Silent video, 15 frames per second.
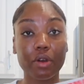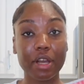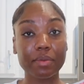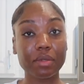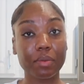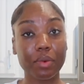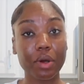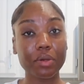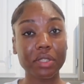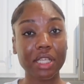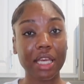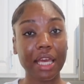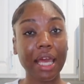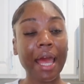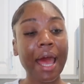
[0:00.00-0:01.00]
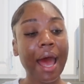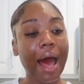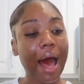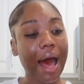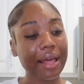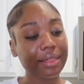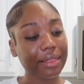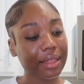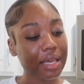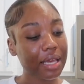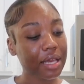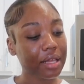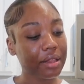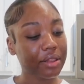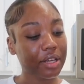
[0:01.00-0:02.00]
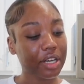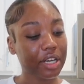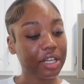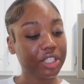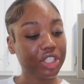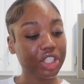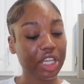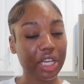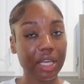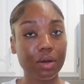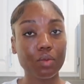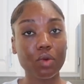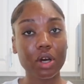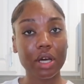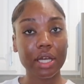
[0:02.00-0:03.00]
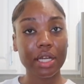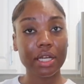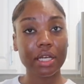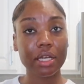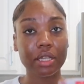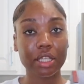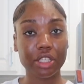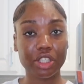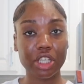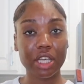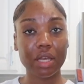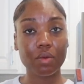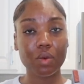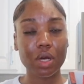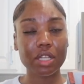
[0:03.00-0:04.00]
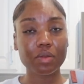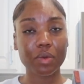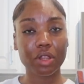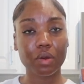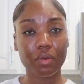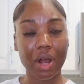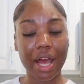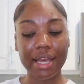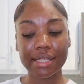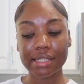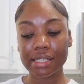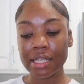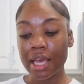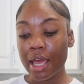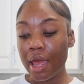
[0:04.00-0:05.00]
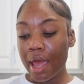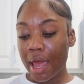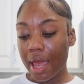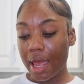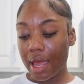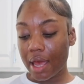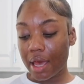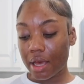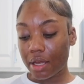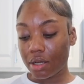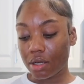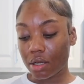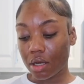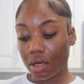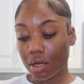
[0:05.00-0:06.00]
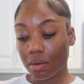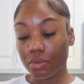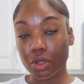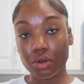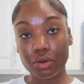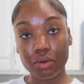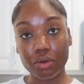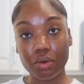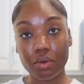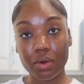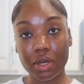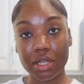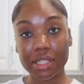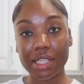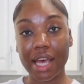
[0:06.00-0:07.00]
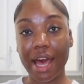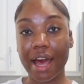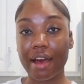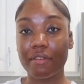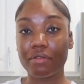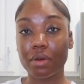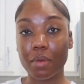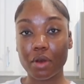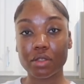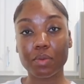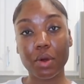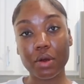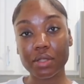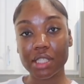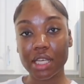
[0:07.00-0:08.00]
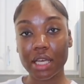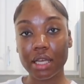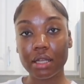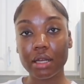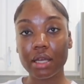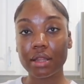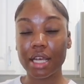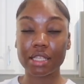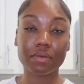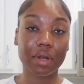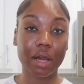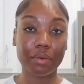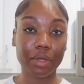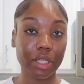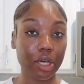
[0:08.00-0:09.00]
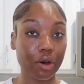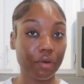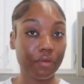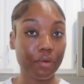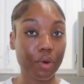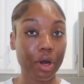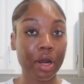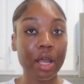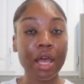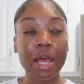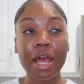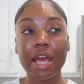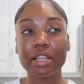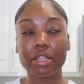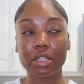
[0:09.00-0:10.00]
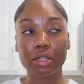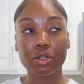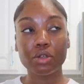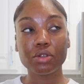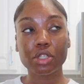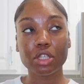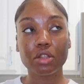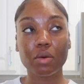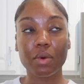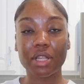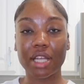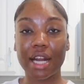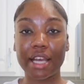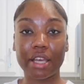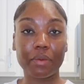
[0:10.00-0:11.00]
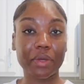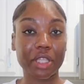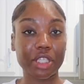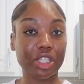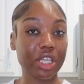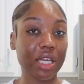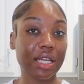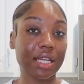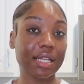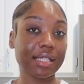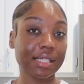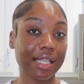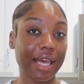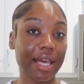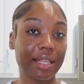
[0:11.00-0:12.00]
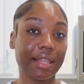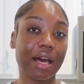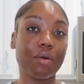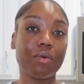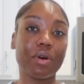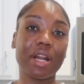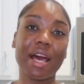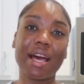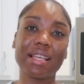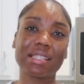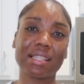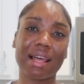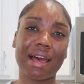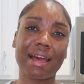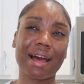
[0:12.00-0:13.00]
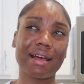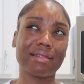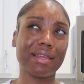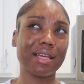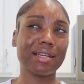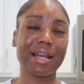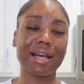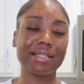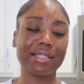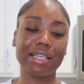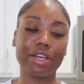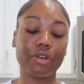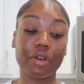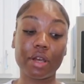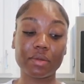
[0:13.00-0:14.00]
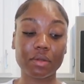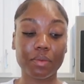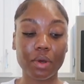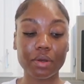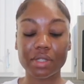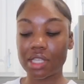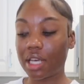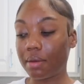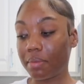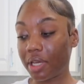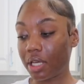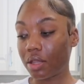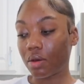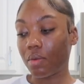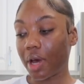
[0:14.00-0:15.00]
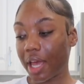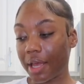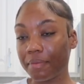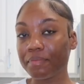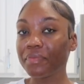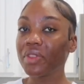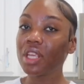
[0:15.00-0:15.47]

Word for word: grams of protein. I think the chicken one, the chicken ones with the rice and um, the noodle ones have the most protein. That's what I really go for. And then usually the one that I get with the chicken and the steak, that one has like, I think 19 grams of protein, but either way,